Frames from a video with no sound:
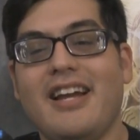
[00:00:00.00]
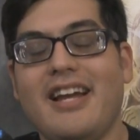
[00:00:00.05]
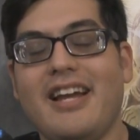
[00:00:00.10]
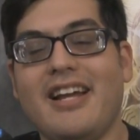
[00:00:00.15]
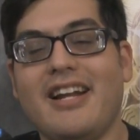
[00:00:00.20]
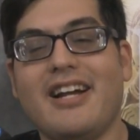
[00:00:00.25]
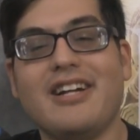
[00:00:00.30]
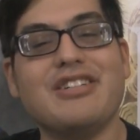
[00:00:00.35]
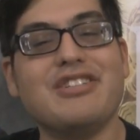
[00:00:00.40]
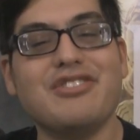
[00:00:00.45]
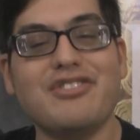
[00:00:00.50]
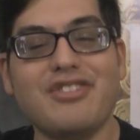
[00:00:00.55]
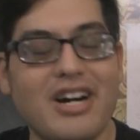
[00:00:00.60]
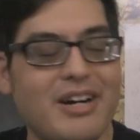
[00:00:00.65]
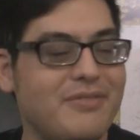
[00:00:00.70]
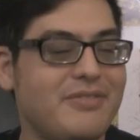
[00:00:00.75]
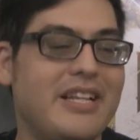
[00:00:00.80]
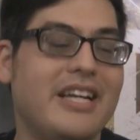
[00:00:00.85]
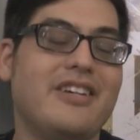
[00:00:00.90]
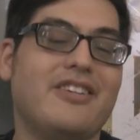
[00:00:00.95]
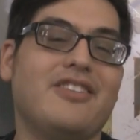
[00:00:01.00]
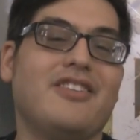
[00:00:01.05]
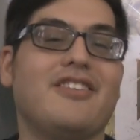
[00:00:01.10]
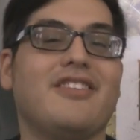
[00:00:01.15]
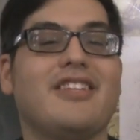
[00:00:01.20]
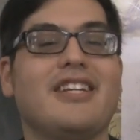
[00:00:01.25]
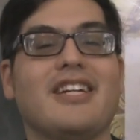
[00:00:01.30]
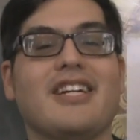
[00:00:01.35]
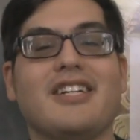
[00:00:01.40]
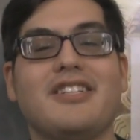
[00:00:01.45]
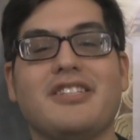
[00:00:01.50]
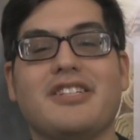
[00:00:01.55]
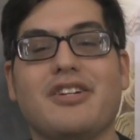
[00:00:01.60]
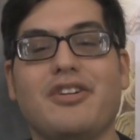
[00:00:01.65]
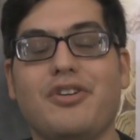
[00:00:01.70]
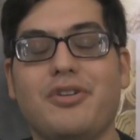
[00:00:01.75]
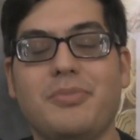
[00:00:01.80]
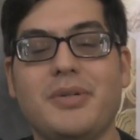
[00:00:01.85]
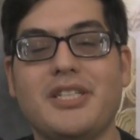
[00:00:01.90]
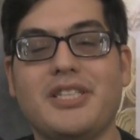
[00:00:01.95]
And I love that little thing. I took
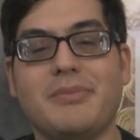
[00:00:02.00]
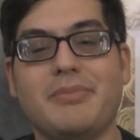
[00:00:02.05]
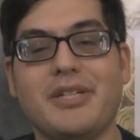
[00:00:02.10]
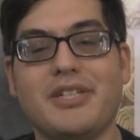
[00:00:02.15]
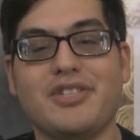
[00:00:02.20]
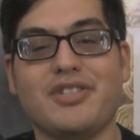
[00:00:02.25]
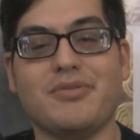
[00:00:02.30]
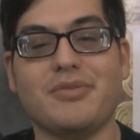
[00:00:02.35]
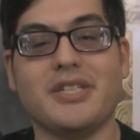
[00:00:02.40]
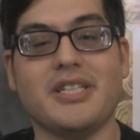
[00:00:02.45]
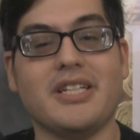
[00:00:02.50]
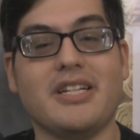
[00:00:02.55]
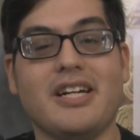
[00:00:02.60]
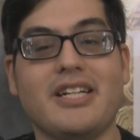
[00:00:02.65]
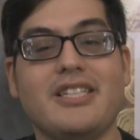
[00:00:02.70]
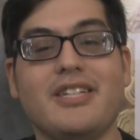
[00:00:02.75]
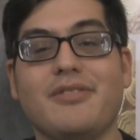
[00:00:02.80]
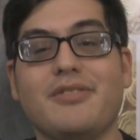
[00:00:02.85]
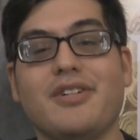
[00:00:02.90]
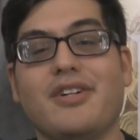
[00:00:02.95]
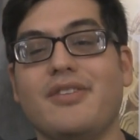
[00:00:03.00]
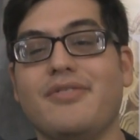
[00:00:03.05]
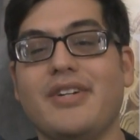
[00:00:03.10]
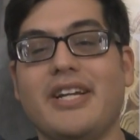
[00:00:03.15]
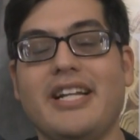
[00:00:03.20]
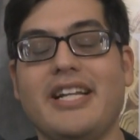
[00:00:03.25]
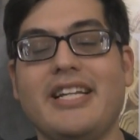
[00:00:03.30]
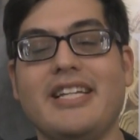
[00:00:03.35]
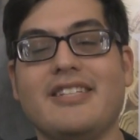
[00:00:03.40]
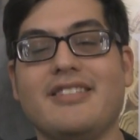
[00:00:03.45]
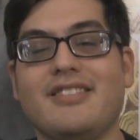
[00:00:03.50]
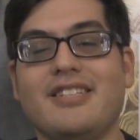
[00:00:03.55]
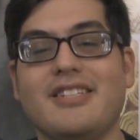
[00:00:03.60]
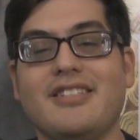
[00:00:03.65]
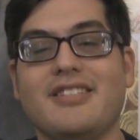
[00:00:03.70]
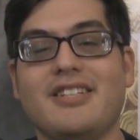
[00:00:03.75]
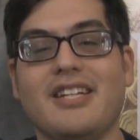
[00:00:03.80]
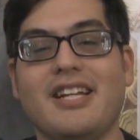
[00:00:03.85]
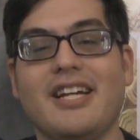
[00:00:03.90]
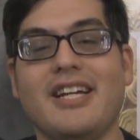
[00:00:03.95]
a whole bunch of pictures with it. I don't know if any
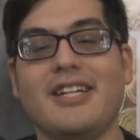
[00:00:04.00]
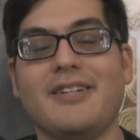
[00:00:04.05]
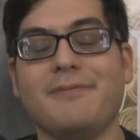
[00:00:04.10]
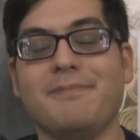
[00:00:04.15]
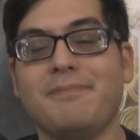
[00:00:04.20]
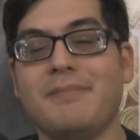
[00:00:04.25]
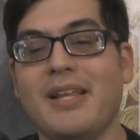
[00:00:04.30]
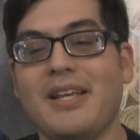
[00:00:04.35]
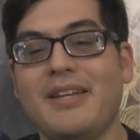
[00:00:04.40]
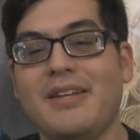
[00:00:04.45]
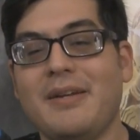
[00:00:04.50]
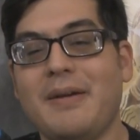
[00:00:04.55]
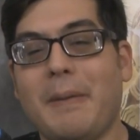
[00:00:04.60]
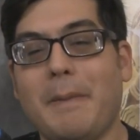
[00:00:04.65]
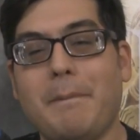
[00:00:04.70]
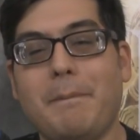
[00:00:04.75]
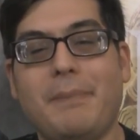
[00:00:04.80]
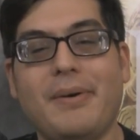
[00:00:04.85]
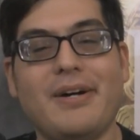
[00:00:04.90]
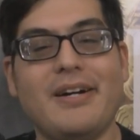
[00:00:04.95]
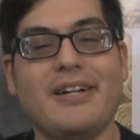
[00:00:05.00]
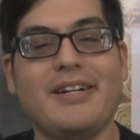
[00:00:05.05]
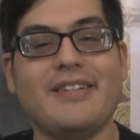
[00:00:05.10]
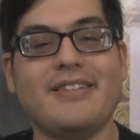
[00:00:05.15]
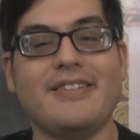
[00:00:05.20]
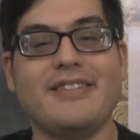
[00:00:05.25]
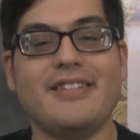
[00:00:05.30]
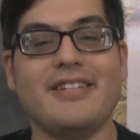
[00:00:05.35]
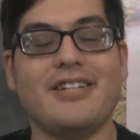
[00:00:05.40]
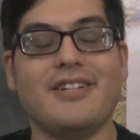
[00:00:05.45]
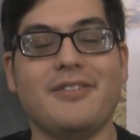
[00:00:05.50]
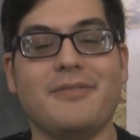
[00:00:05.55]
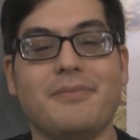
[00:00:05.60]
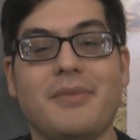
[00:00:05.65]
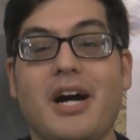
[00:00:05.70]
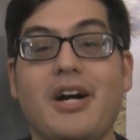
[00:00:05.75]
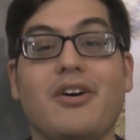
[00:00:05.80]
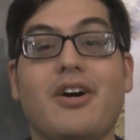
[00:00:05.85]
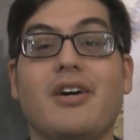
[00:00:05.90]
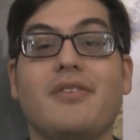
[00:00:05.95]
exist today. But,
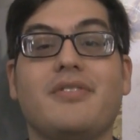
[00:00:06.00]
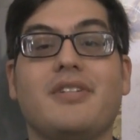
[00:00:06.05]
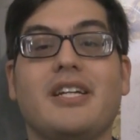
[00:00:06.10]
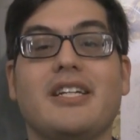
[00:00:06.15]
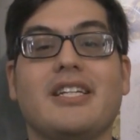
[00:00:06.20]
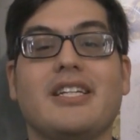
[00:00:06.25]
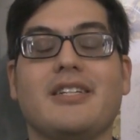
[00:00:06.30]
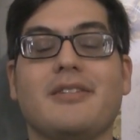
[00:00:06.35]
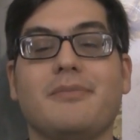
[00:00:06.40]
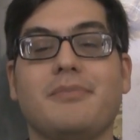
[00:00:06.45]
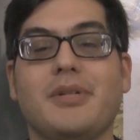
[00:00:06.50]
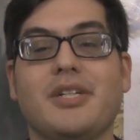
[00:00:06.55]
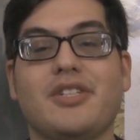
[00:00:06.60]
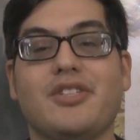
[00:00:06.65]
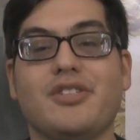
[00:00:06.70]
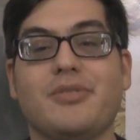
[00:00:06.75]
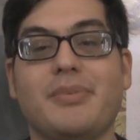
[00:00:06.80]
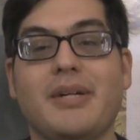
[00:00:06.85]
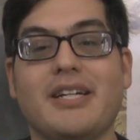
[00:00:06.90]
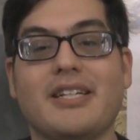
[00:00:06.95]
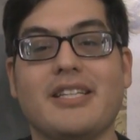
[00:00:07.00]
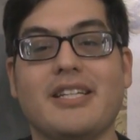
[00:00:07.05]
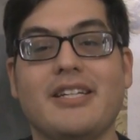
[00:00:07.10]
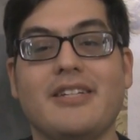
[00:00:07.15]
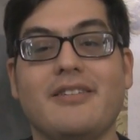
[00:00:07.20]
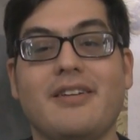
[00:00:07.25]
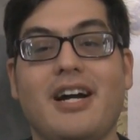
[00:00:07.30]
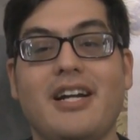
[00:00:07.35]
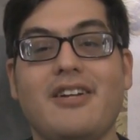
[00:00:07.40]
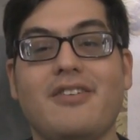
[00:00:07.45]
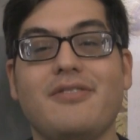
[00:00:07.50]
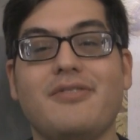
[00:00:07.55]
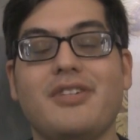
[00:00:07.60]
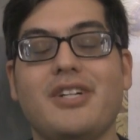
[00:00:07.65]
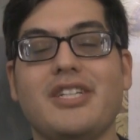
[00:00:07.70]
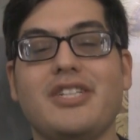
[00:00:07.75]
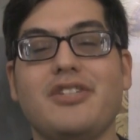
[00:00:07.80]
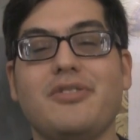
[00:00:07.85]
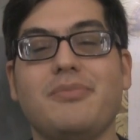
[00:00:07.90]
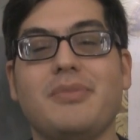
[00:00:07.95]
I love taking pictures back then. I don't
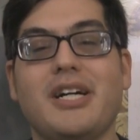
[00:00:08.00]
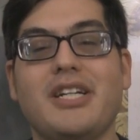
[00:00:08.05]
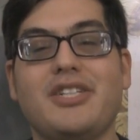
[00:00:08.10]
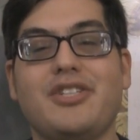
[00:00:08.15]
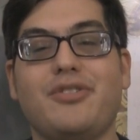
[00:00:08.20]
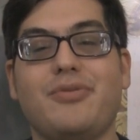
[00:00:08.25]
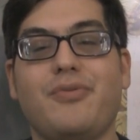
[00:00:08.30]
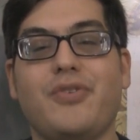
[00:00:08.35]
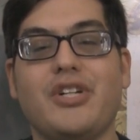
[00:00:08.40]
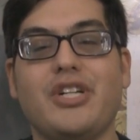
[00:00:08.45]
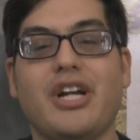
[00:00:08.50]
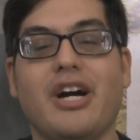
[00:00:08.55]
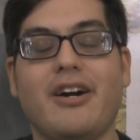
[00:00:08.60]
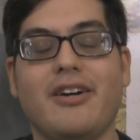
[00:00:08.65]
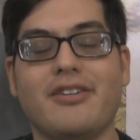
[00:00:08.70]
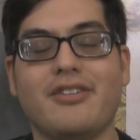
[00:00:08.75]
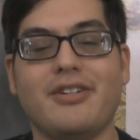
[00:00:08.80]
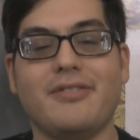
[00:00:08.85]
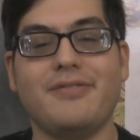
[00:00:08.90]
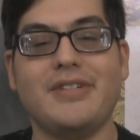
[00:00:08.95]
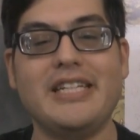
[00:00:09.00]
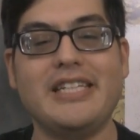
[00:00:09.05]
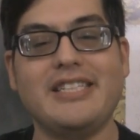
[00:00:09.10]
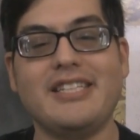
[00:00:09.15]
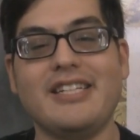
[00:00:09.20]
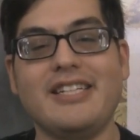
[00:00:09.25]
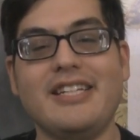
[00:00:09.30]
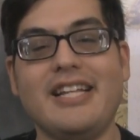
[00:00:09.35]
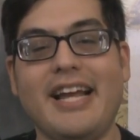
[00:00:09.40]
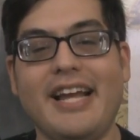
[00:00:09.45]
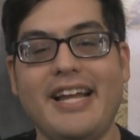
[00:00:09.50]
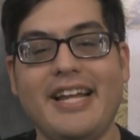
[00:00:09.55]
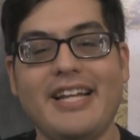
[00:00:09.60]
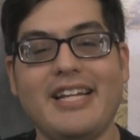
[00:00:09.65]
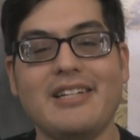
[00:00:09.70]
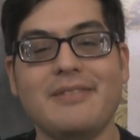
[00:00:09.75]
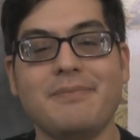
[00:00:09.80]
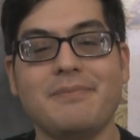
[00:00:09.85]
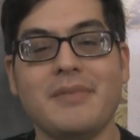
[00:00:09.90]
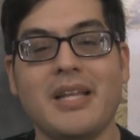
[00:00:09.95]
really do much photography
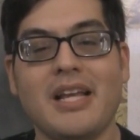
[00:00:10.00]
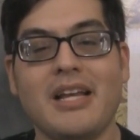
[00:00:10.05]
today.